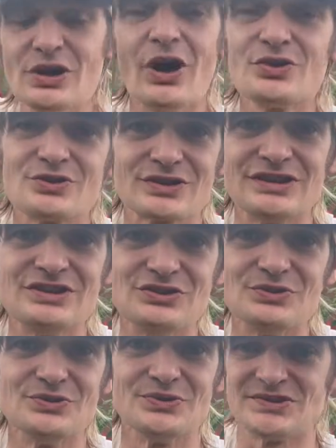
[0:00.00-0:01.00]
all you're going to
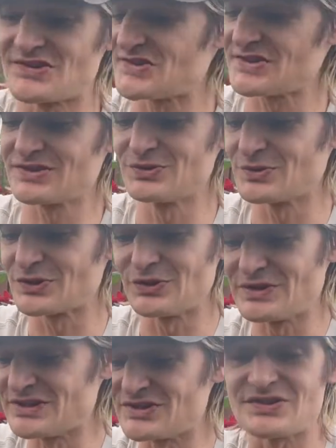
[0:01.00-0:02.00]
do is you're
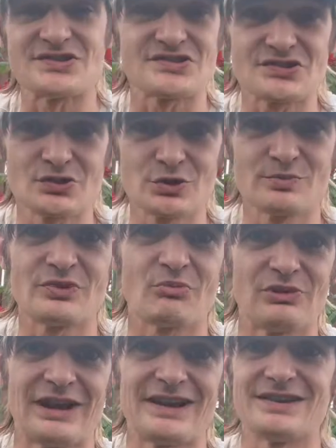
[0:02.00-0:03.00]
going to disturb the
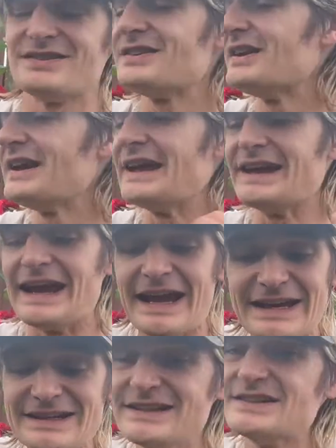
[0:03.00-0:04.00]
plant.
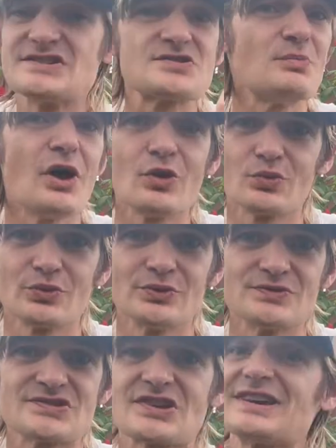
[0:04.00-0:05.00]
Any small
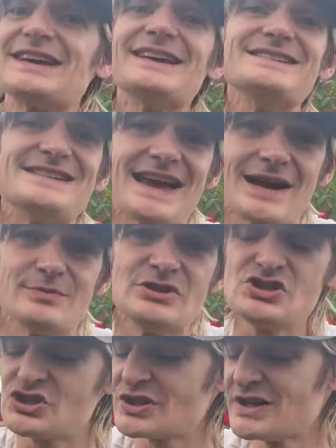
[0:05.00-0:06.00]
roots can get
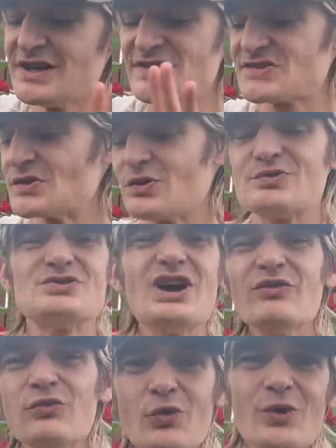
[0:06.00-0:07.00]
damaged. So
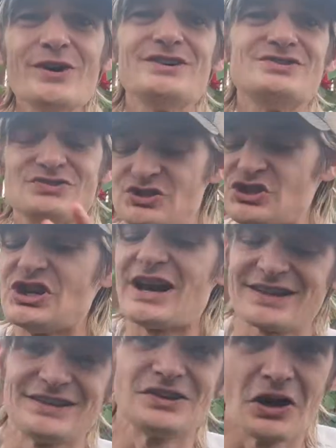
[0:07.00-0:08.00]
avoid
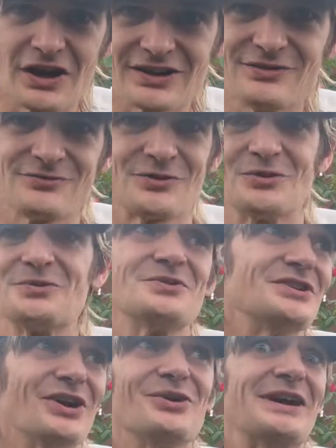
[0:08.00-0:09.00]
checking on it for,
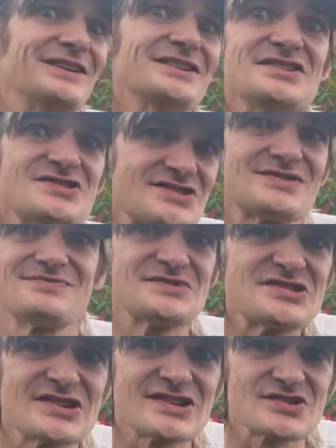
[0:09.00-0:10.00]
at least
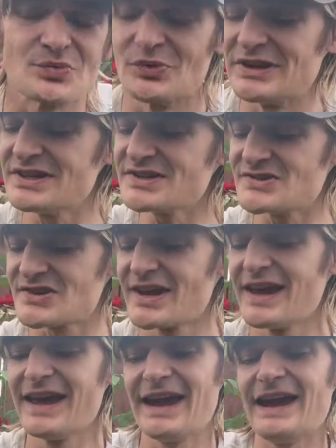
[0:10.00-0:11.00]
6 weeks.
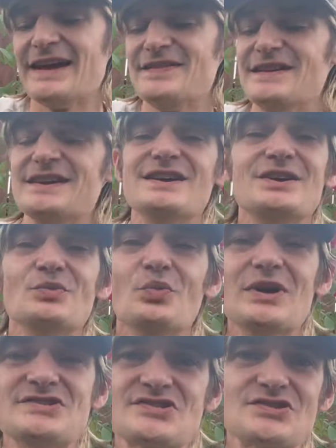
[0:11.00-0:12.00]
And then
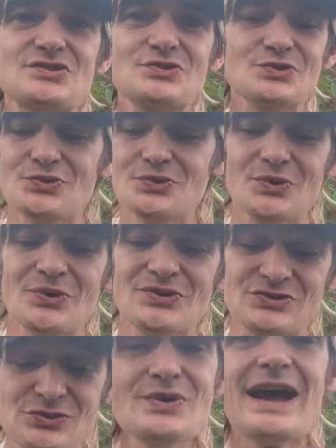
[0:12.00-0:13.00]
once you
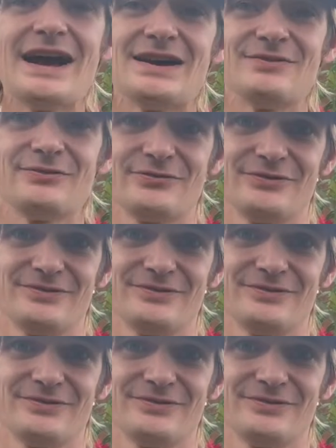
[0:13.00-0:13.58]
do have